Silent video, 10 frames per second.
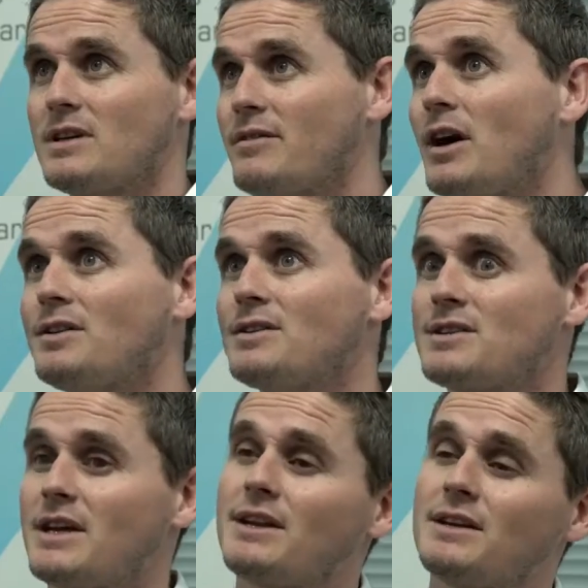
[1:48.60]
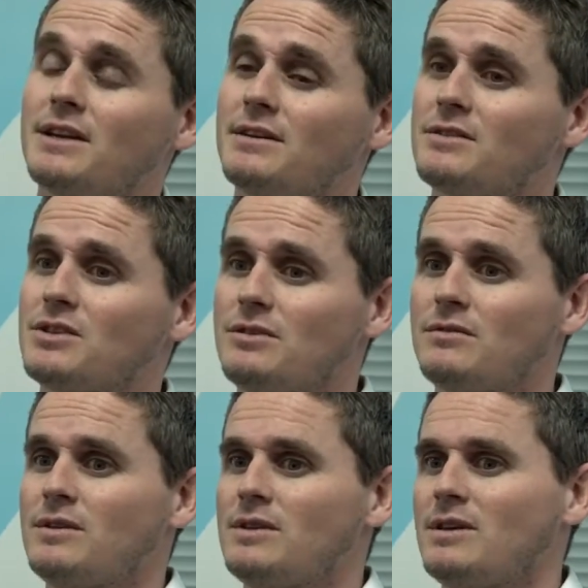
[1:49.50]
to give understanding to
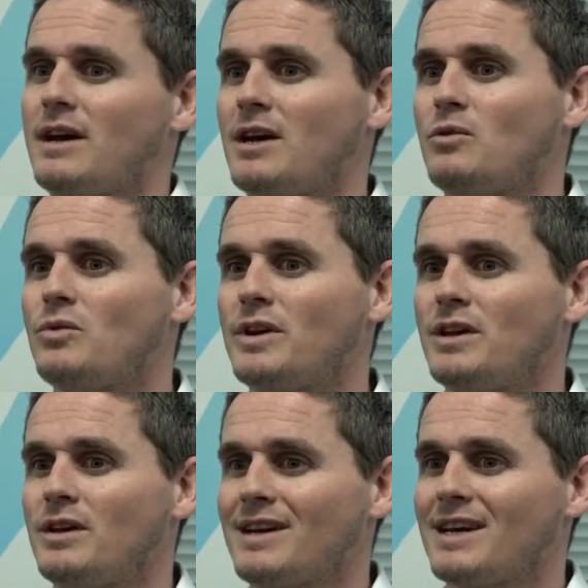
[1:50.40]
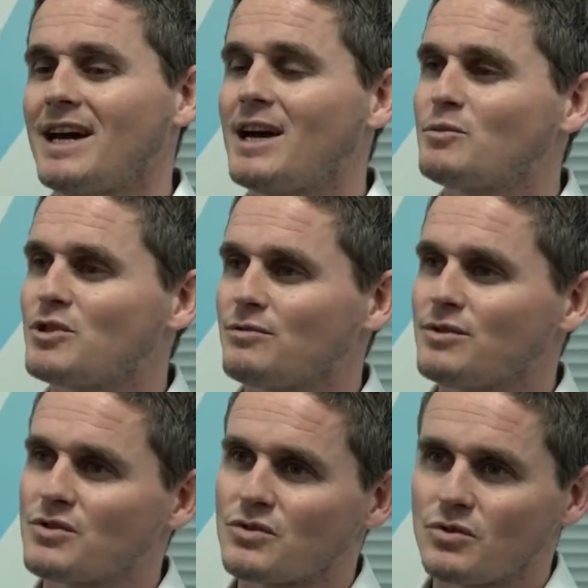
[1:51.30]
how we capture
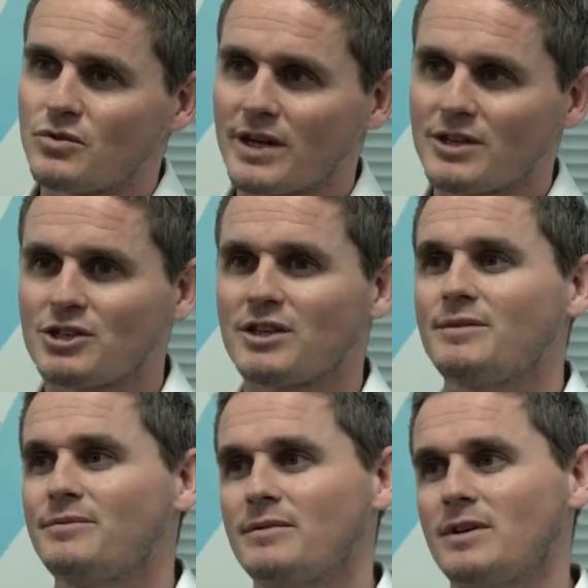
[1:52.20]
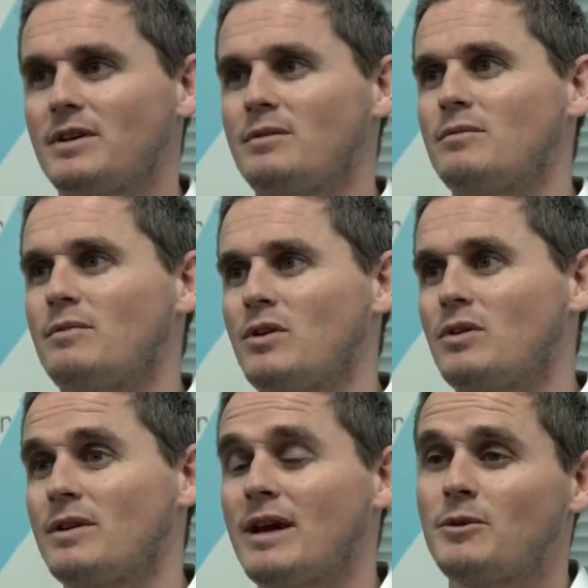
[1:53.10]
and store energy on
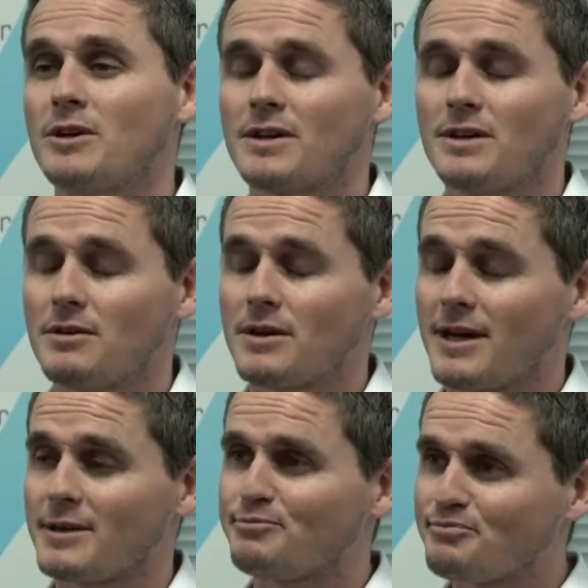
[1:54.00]
our network in the UK.